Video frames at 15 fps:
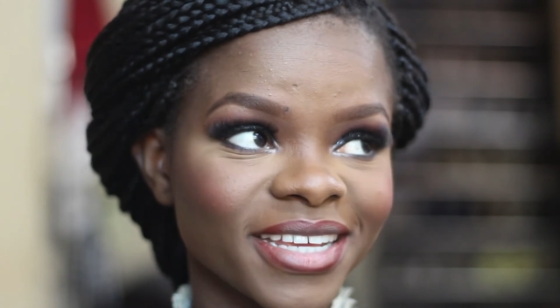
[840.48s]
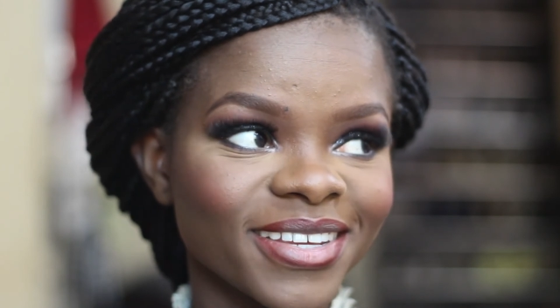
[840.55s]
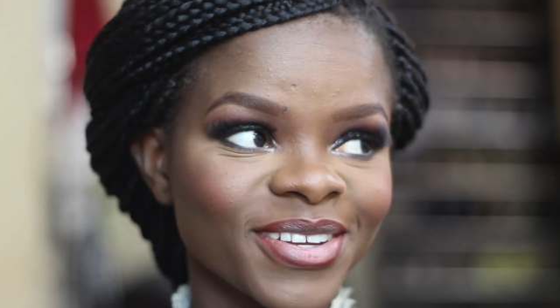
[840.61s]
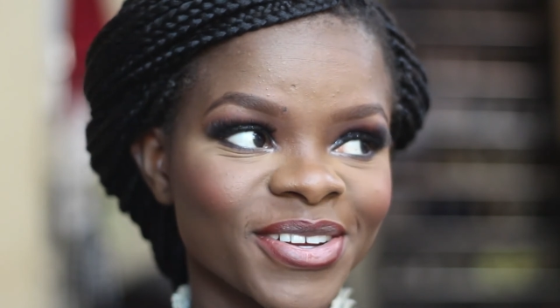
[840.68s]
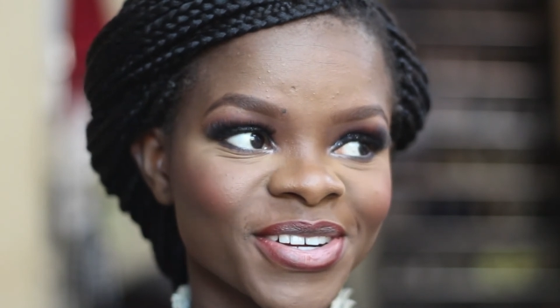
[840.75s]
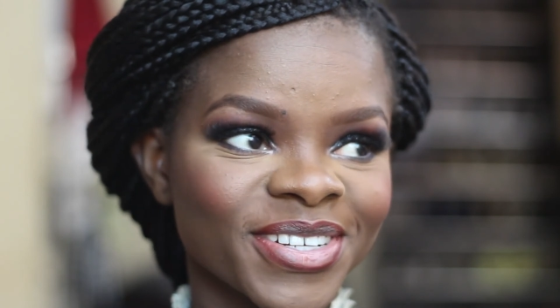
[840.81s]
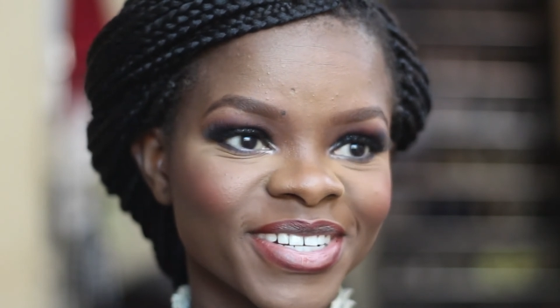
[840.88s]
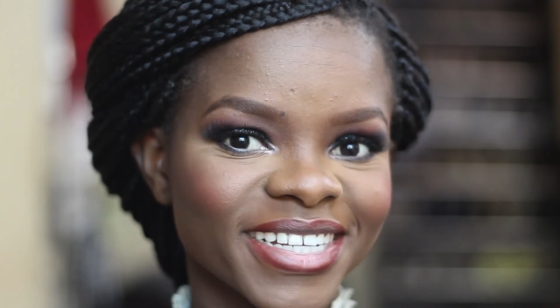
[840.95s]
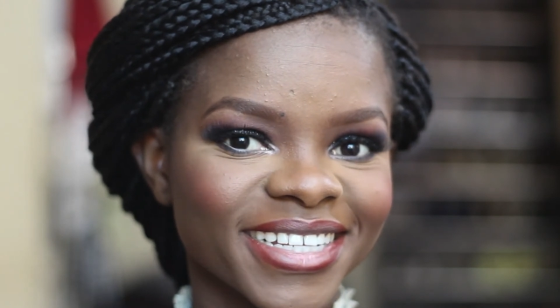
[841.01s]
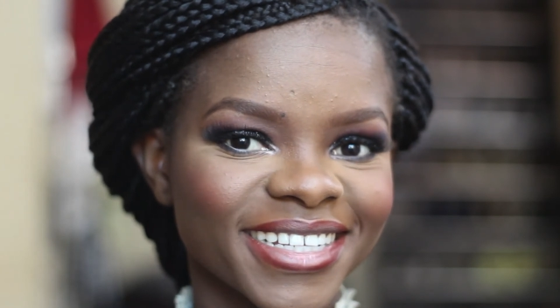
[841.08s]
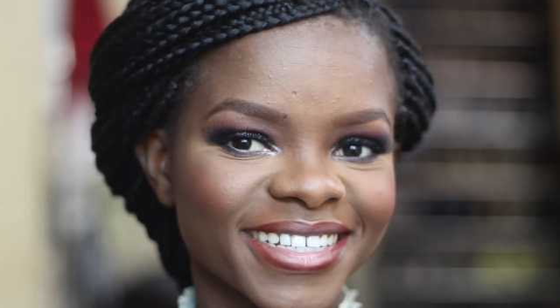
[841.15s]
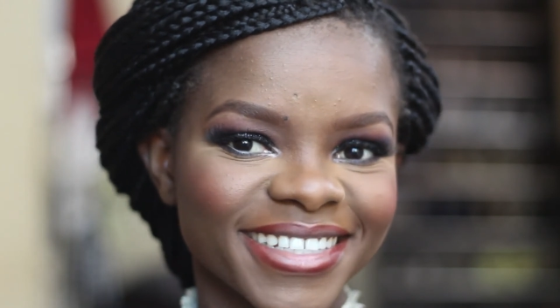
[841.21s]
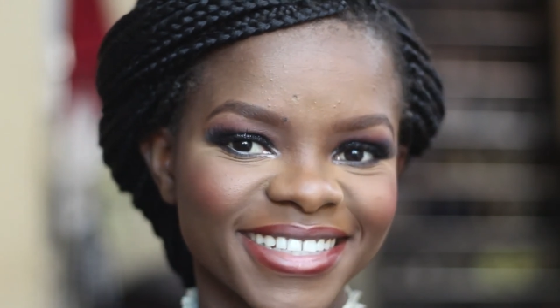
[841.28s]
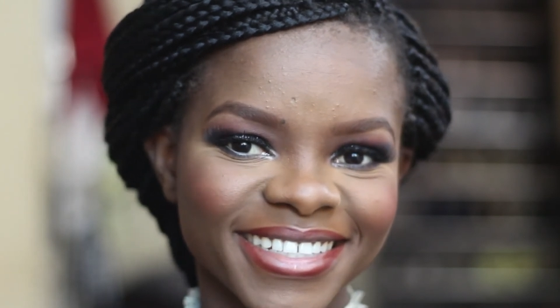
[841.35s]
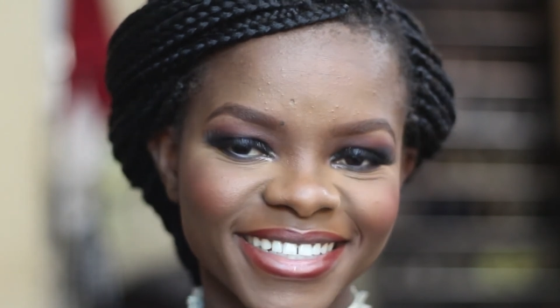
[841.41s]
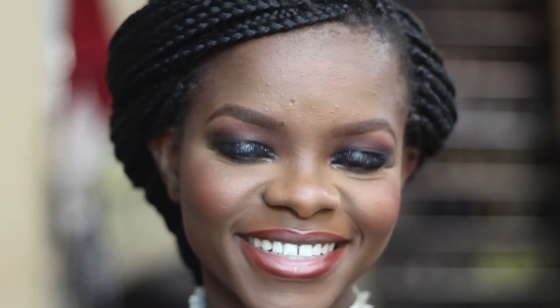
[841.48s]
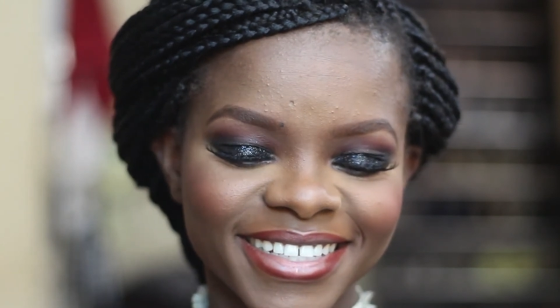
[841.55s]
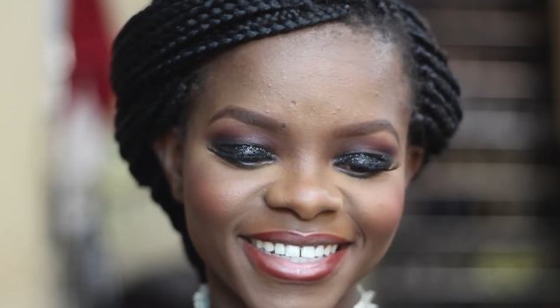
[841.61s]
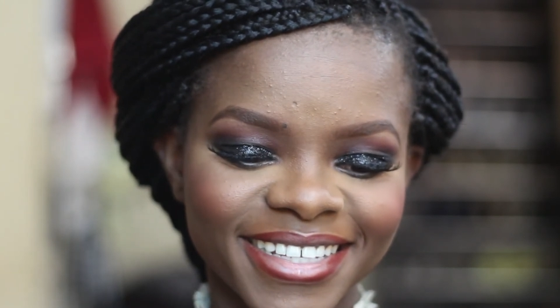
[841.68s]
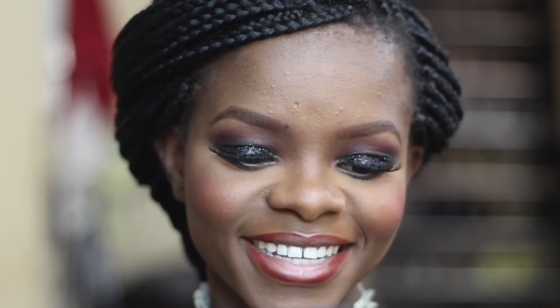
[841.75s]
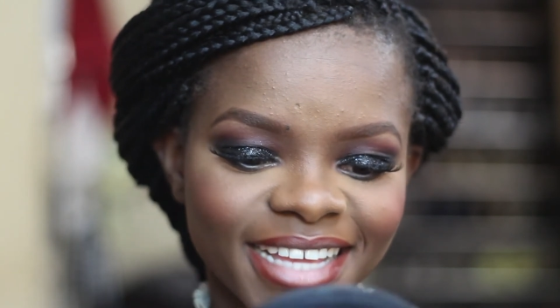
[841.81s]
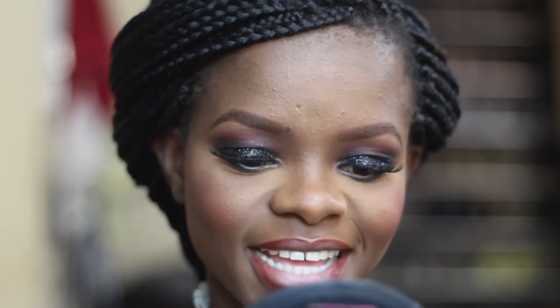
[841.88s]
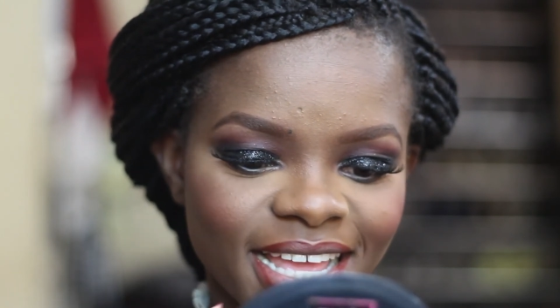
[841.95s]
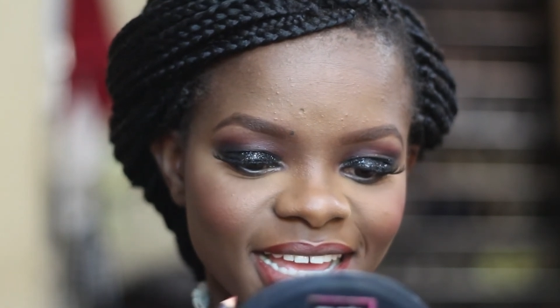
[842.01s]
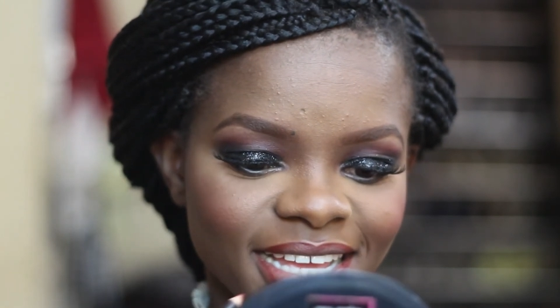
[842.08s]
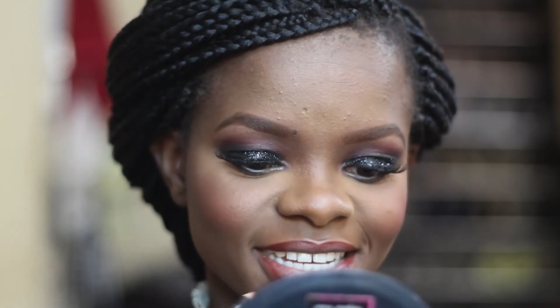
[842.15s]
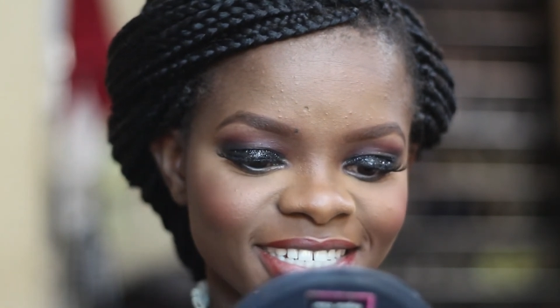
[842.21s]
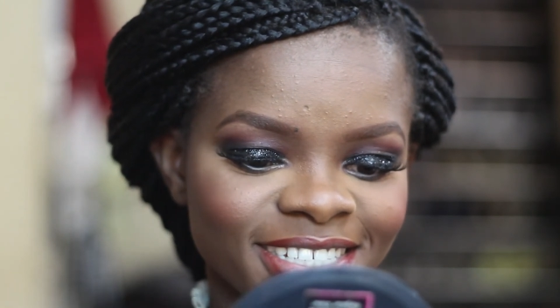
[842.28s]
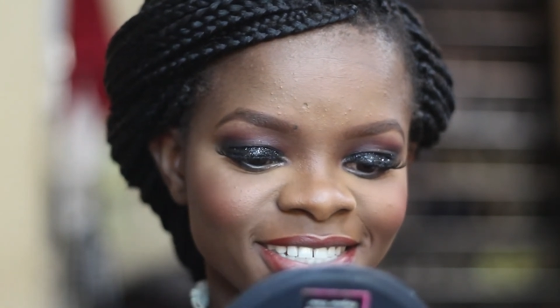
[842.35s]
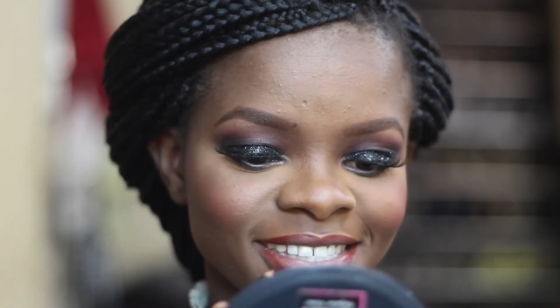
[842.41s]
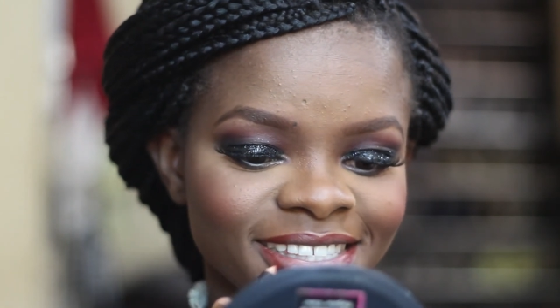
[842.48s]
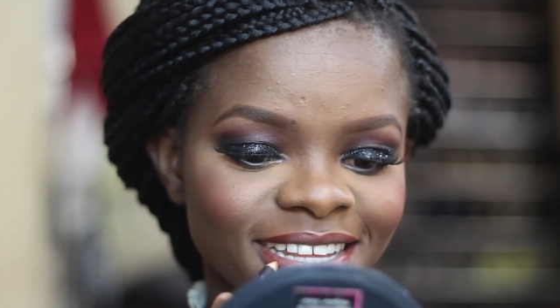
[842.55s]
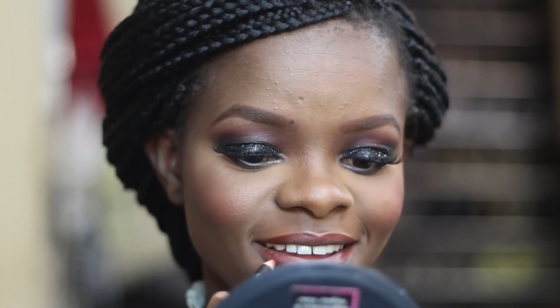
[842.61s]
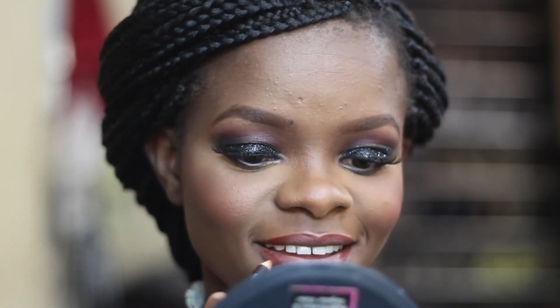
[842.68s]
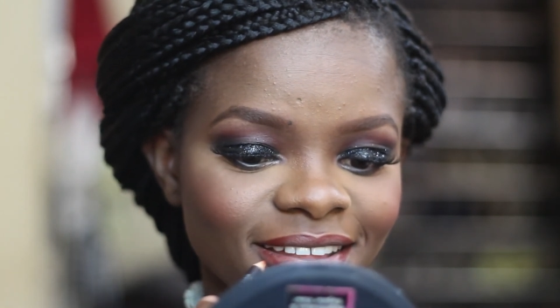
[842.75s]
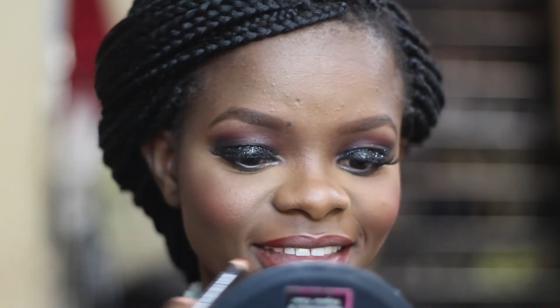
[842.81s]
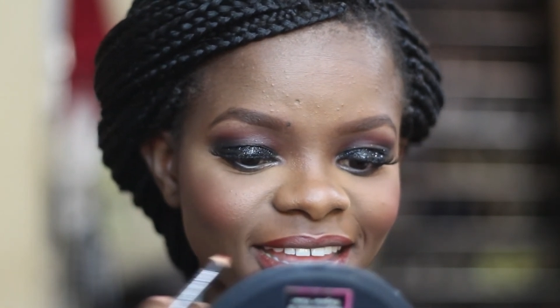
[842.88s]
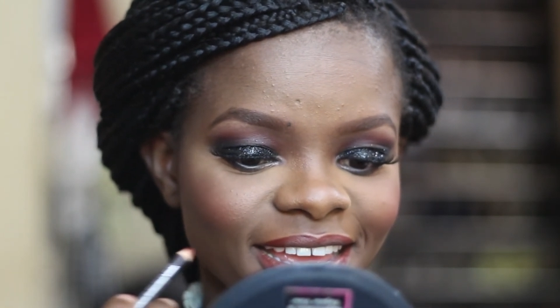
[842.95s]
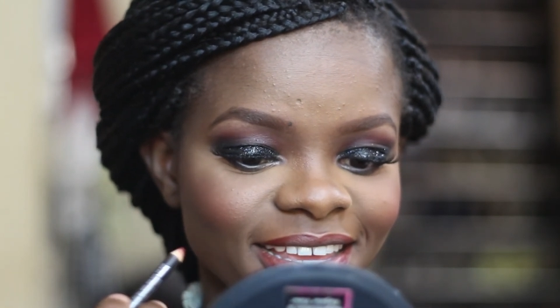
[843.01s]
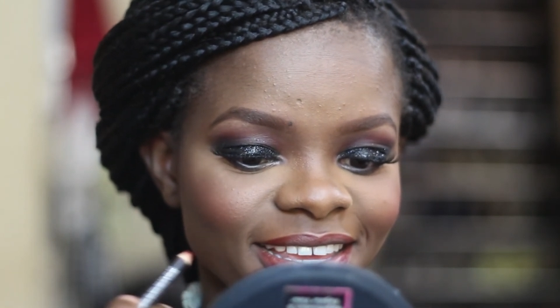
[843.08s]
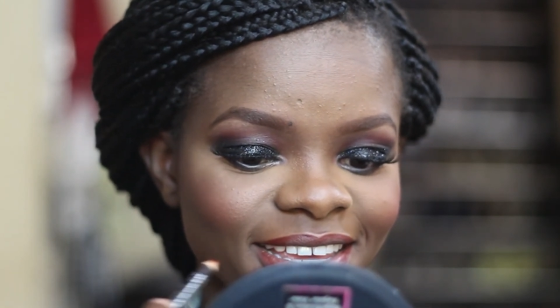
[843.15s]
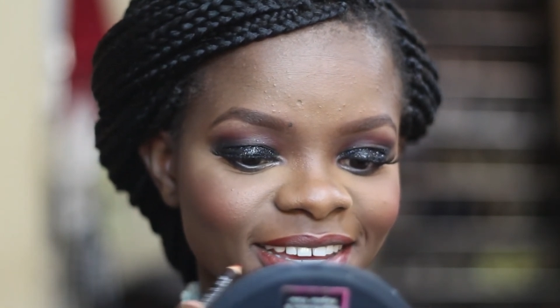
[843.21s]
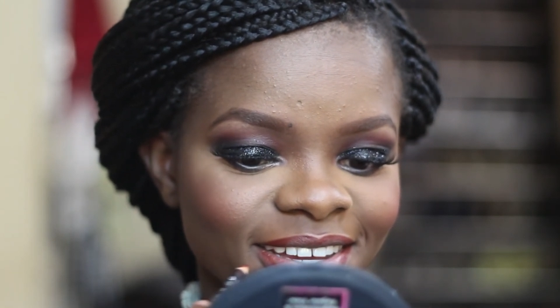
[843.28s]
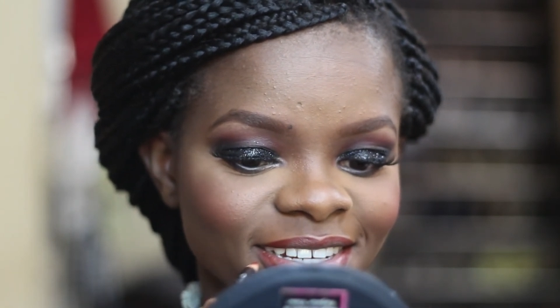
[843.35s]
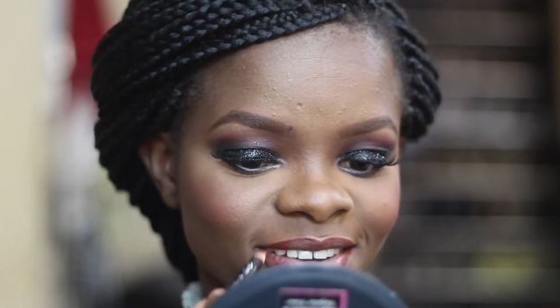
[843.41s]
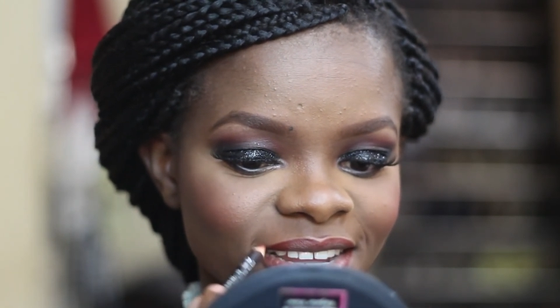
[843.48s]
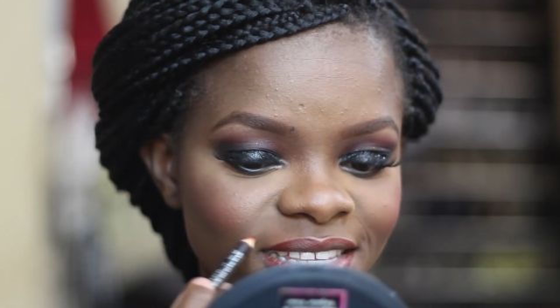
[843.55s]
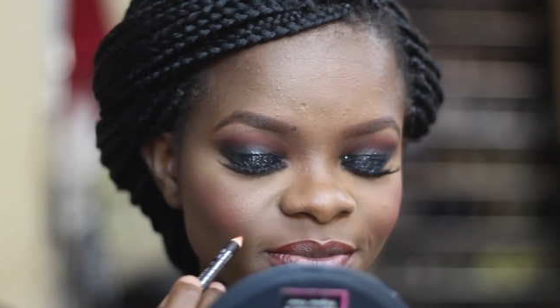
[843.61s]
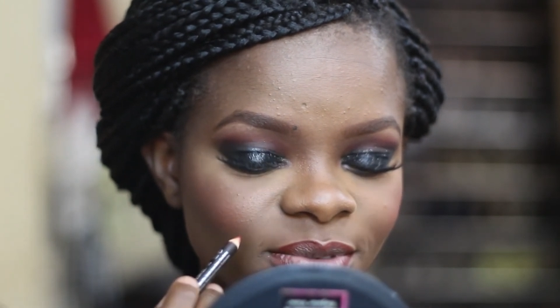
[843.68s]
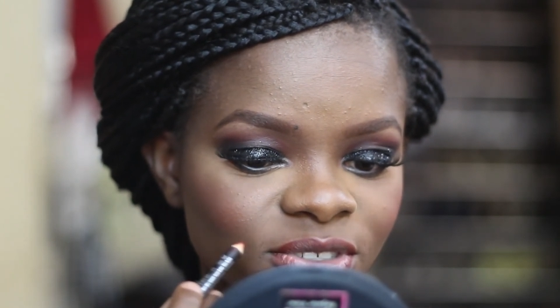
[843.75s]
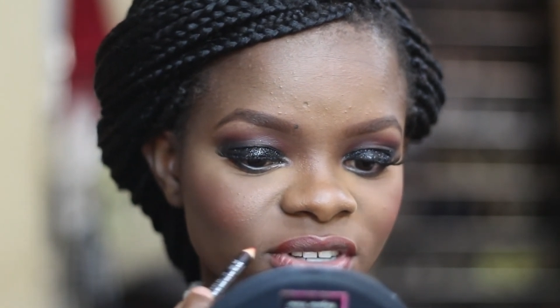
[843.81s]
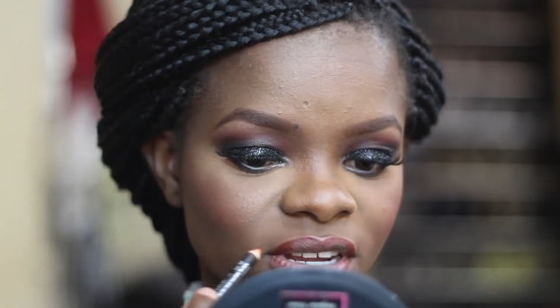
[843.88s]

I just really love it. Zaron is a Nigerian brand, and